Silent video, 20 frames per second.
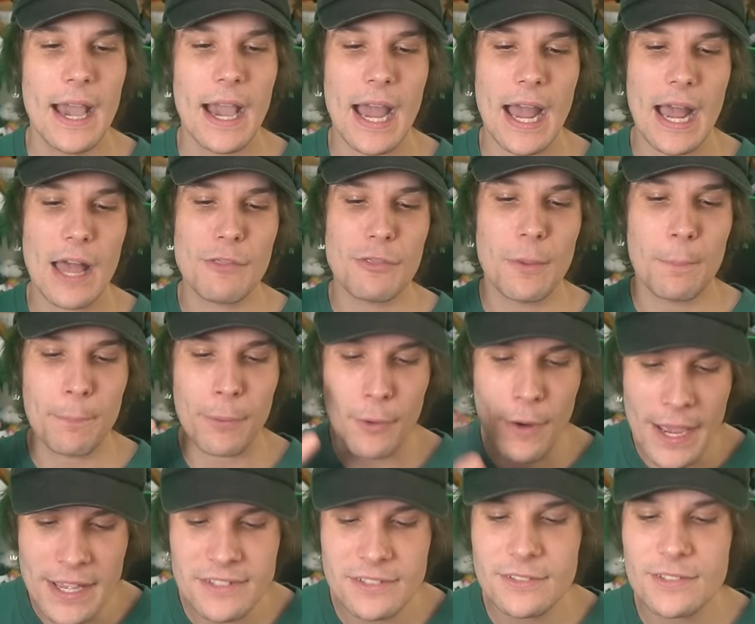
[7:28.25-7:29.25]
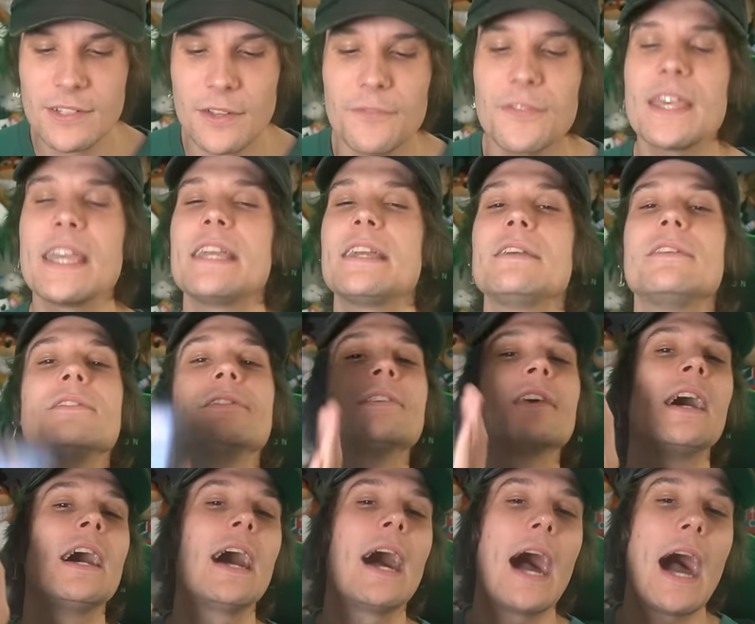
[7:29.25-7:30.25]
uh, the prices of these
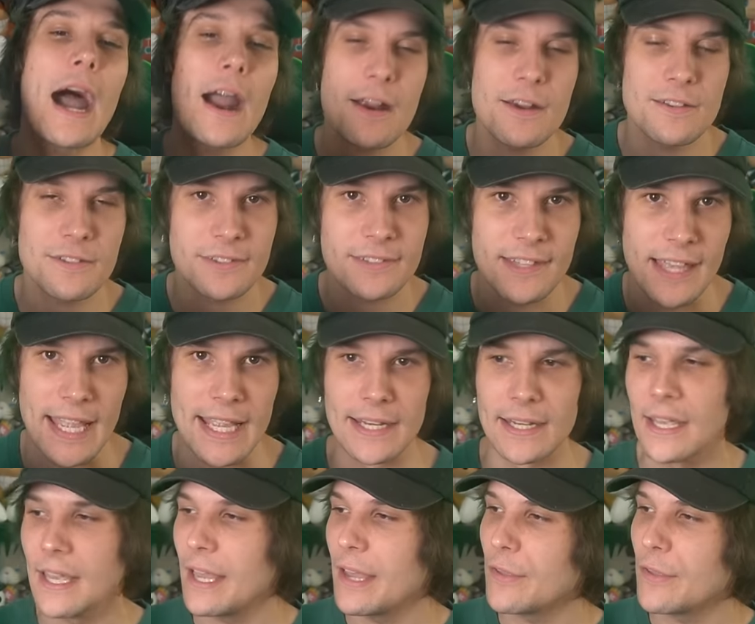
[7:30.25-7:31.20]
are insane.